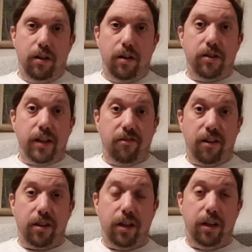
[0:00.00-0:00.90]
seller
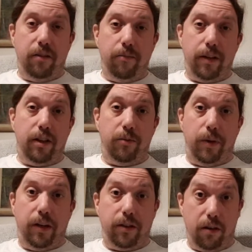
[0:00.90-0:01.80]
actually messaged
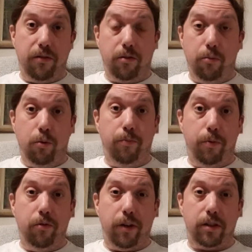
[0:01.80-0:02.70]
me and said, I've got more
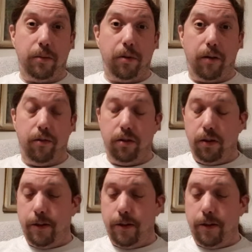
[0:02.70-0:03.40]
Blu-ray slipcovers,